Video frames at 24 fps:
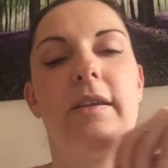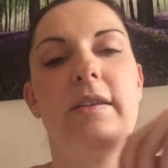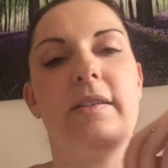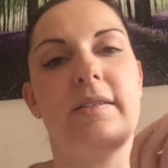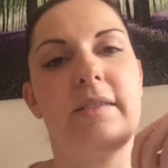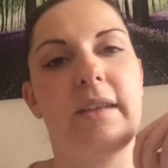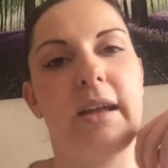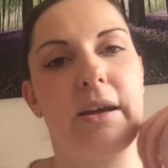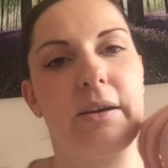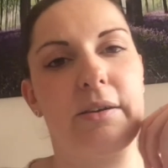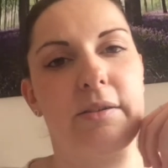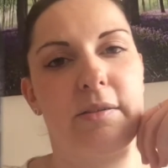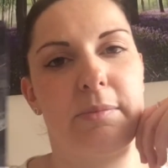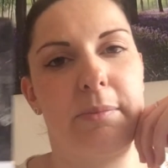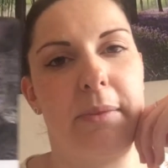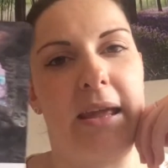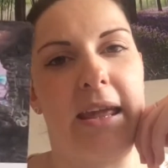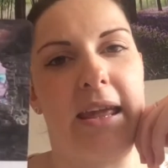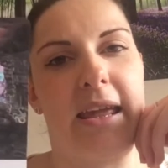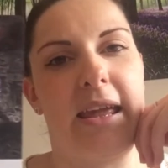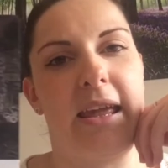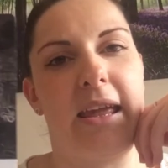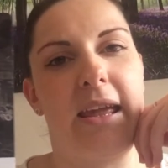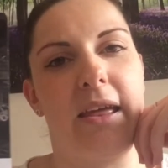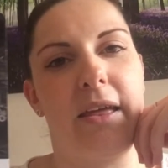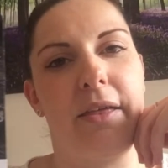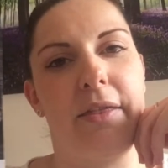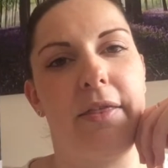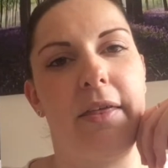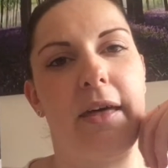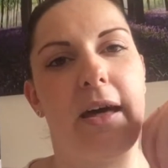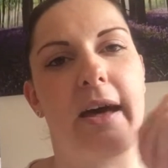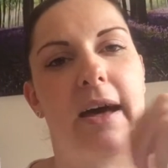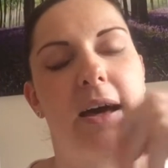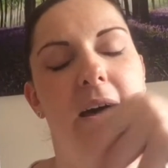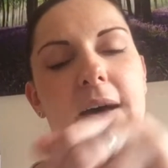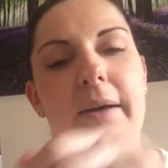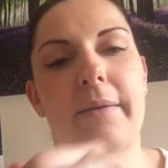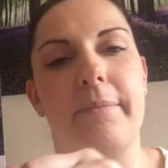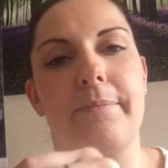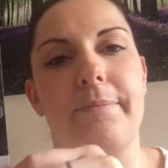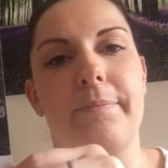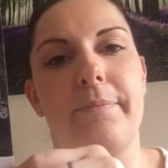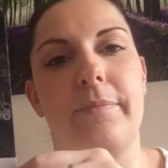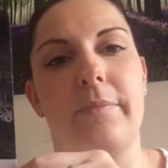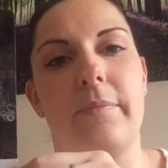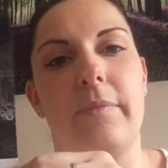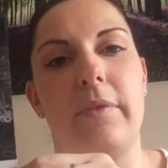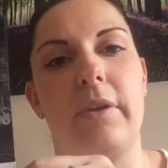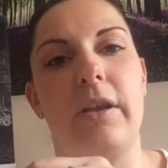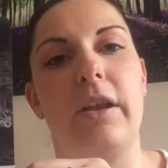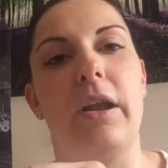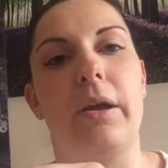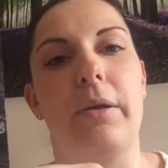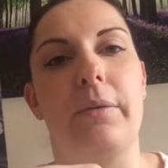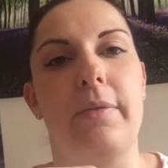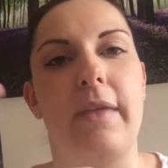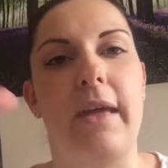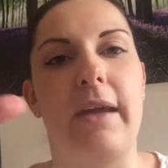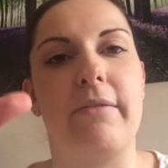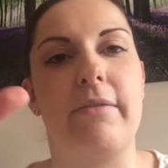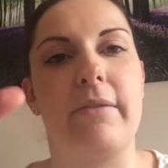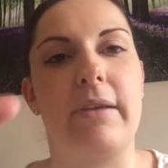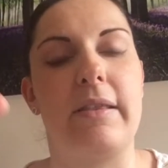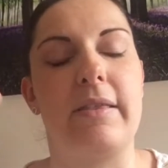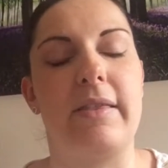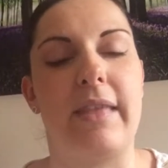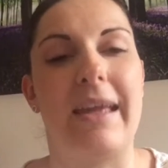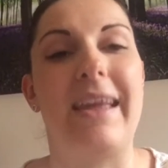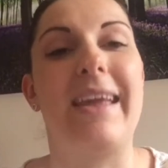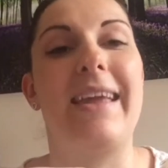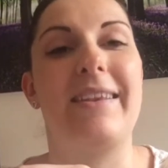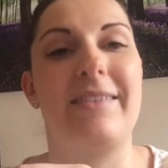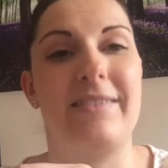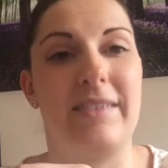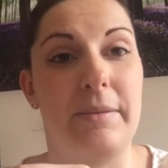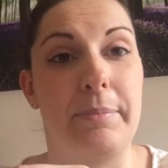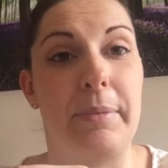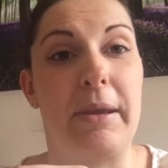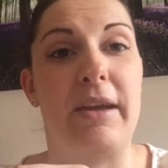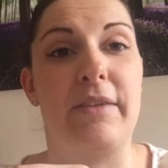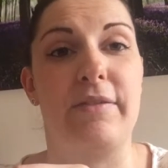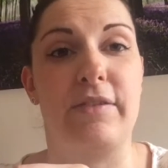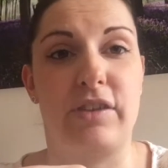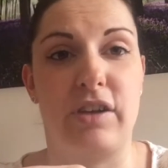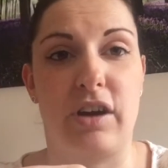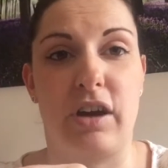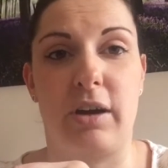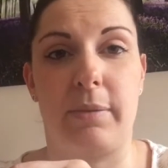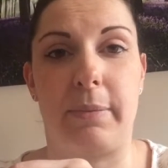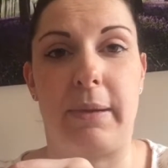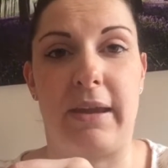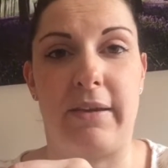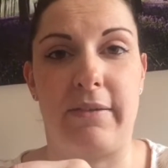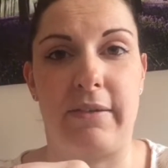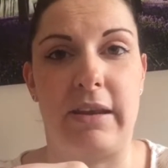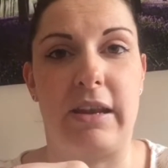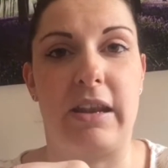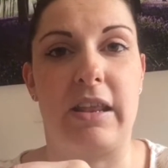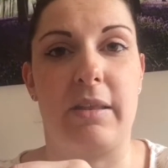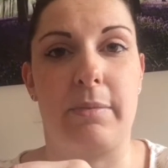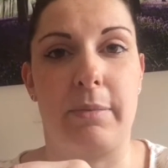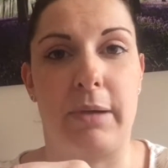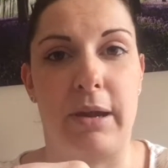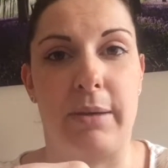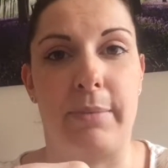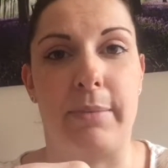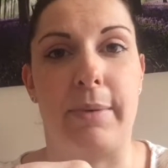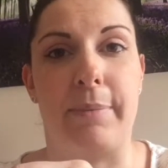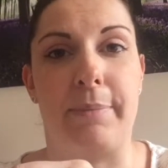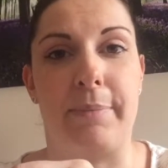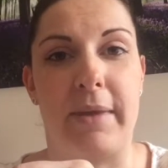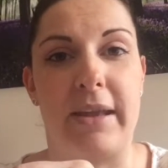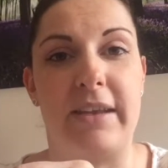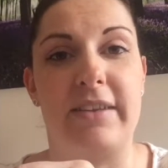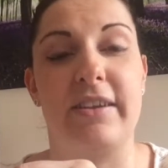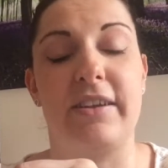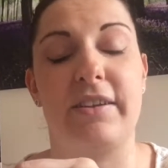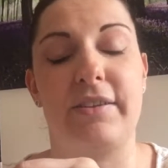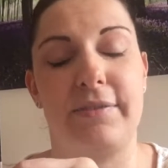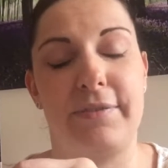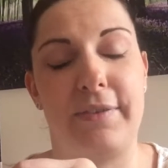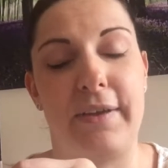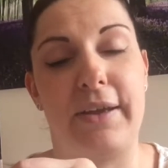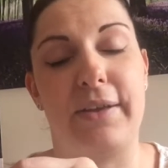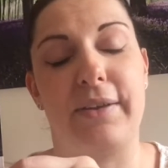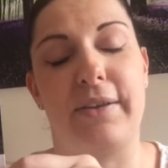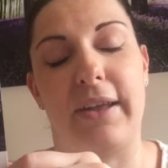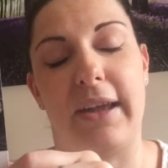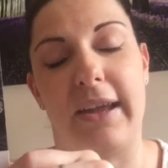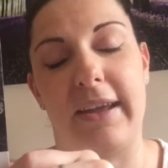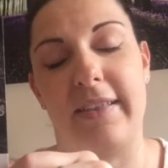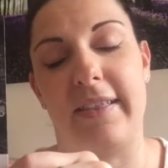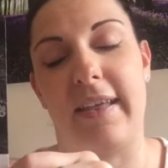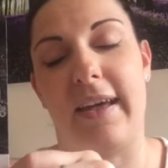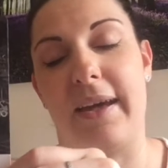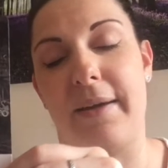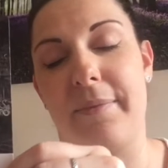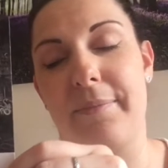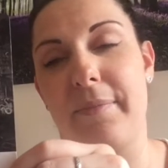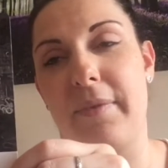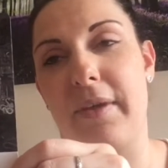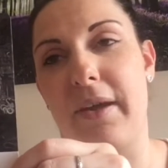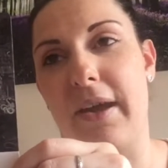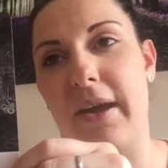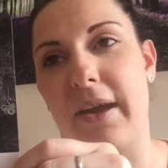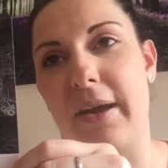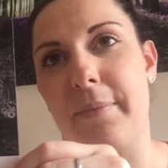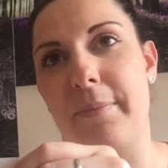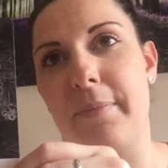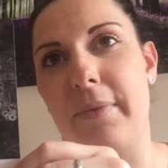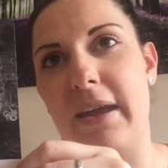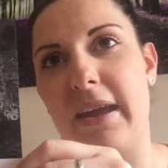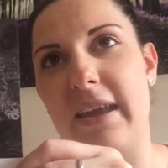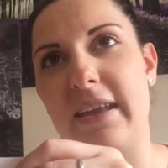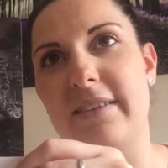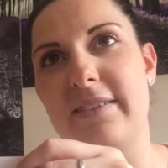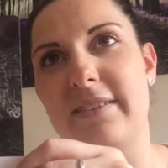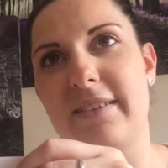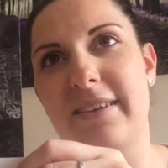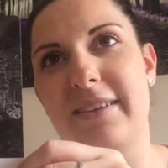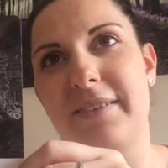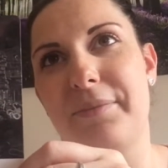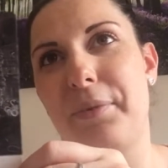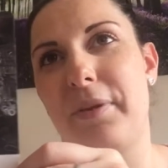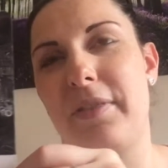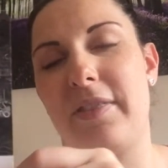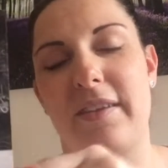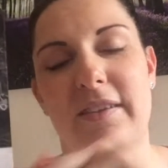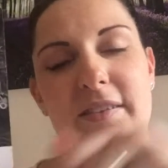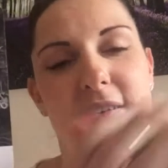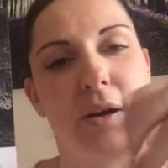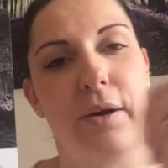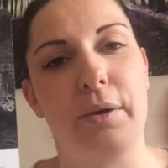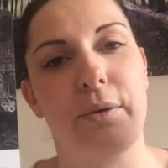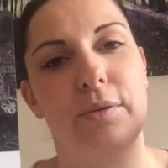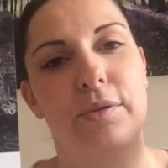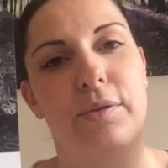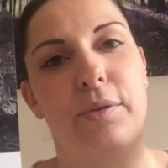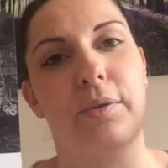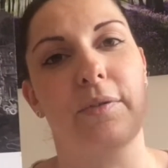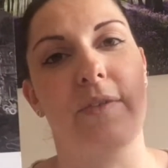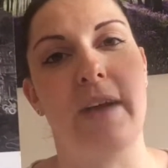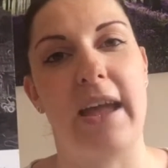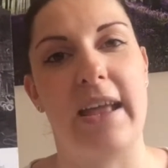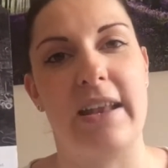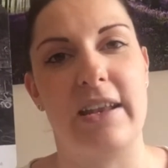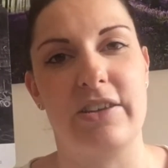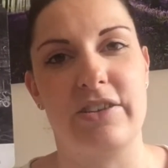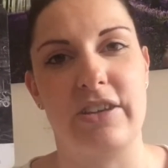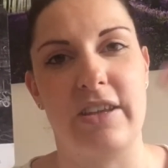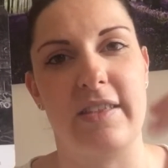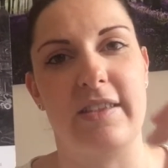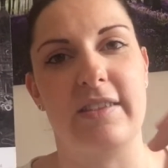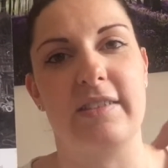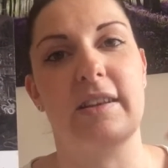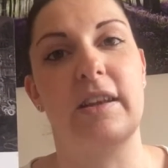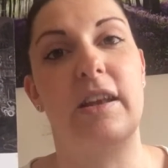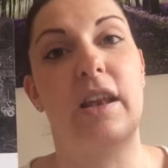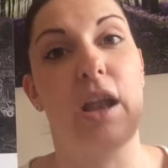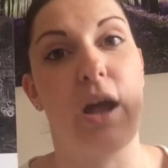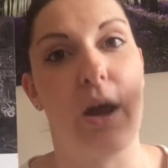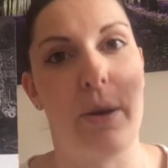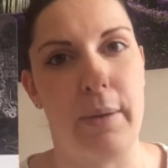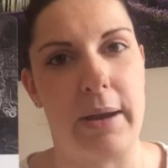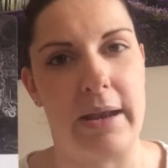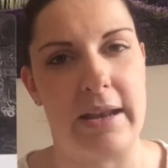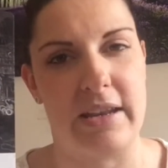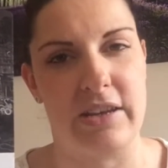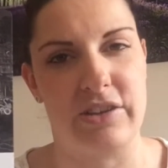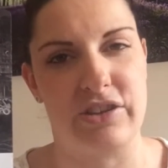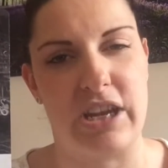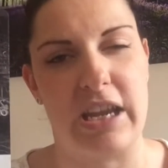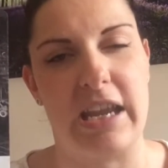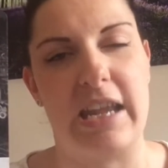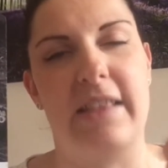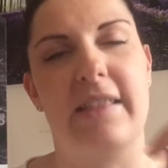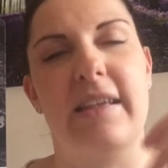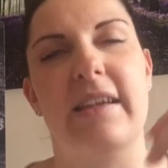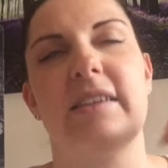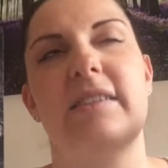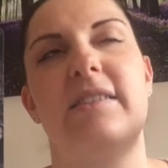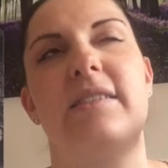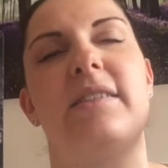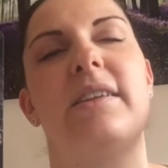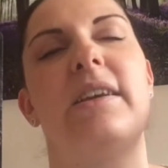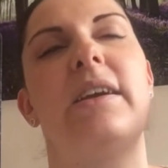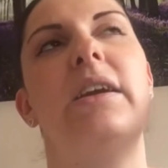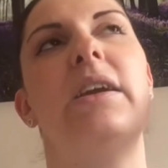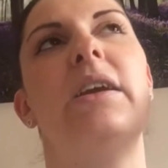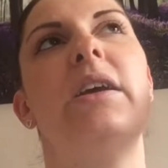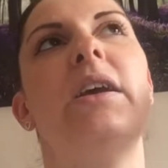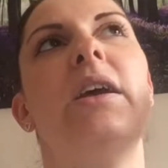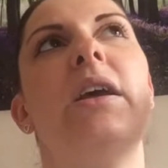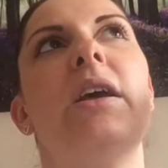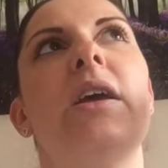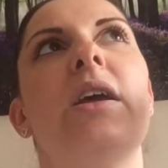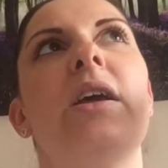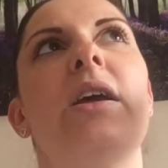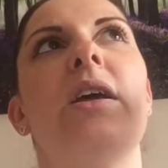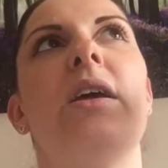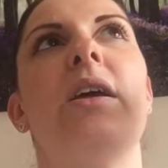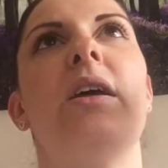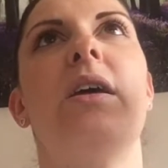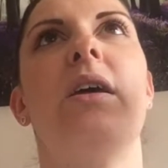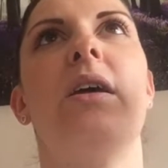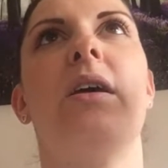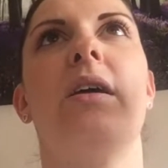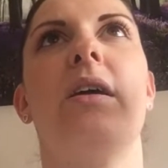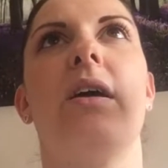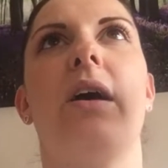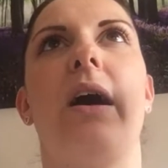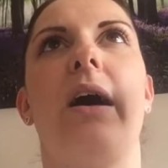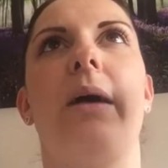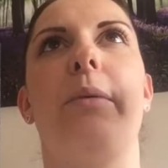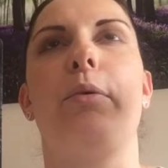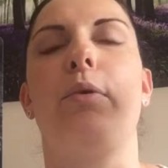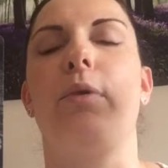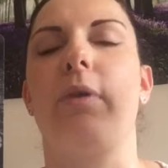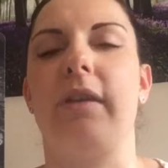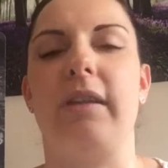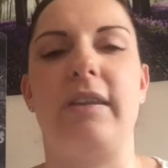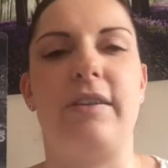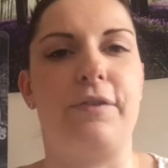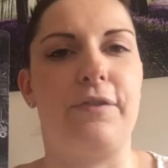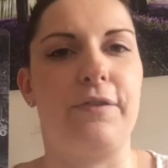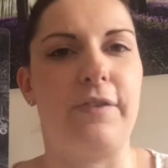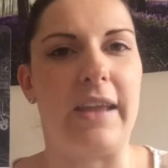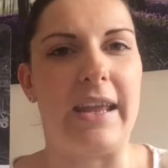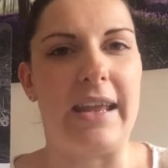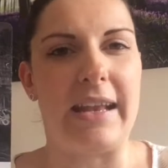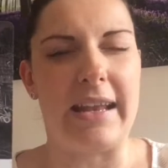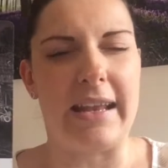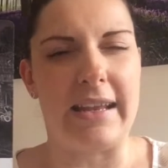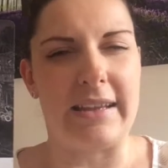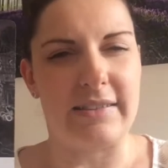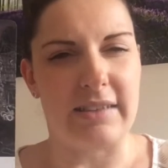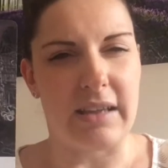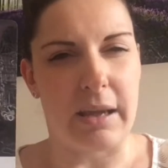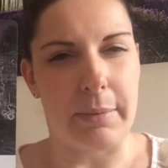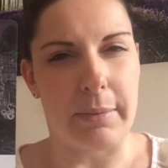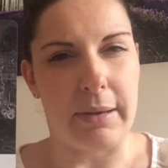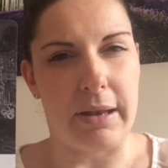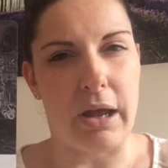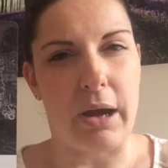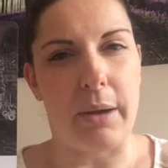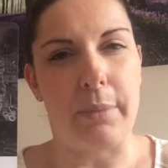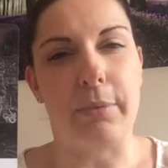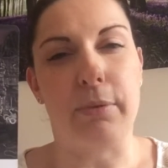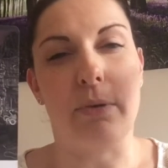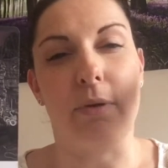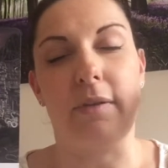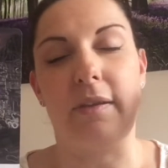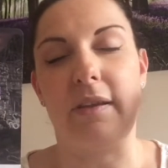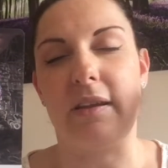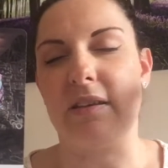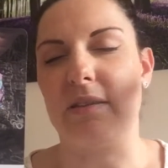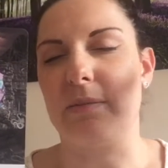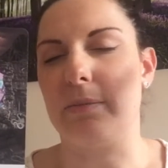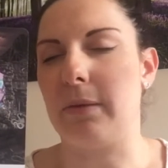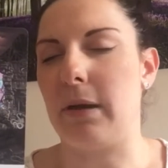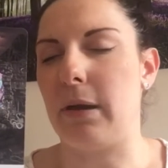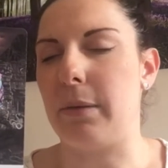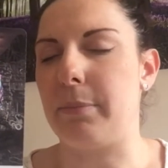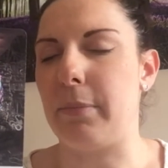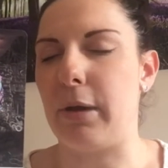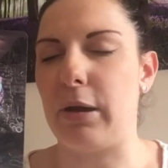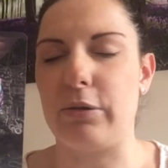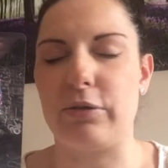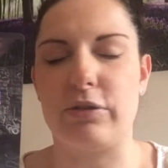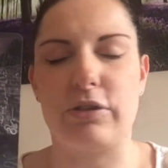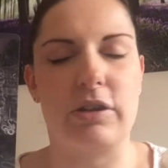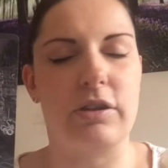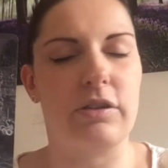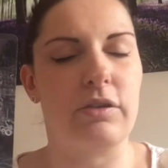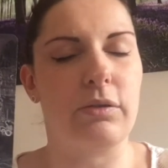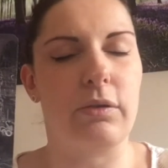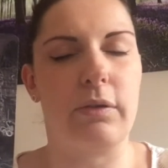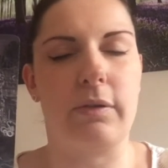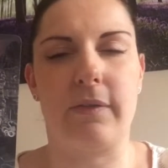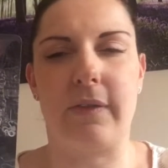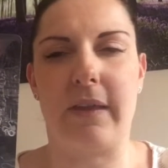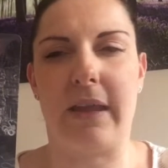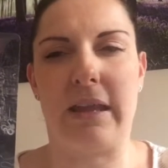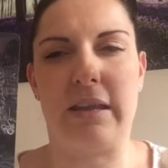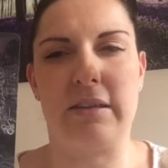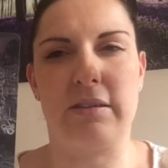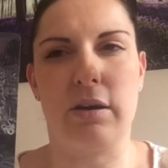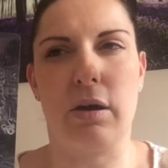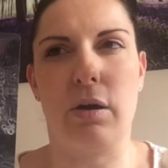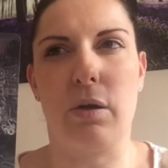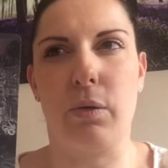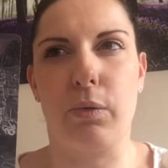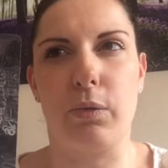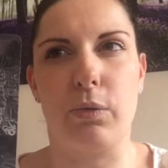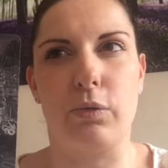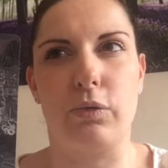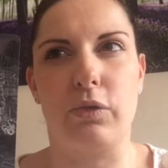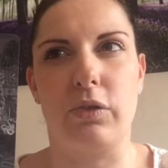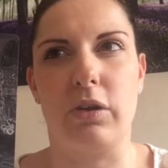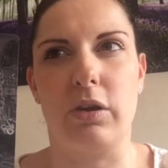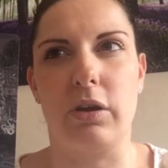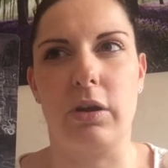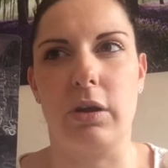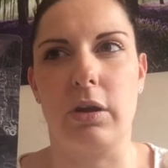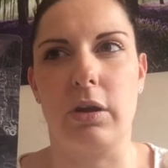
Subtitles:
this tells me that, you know, there is a bit of a dark period at the moment. It does feel like that. With this whole sort of energy, this low energy, this all of these feelings coming up, all of these emotions, all of these old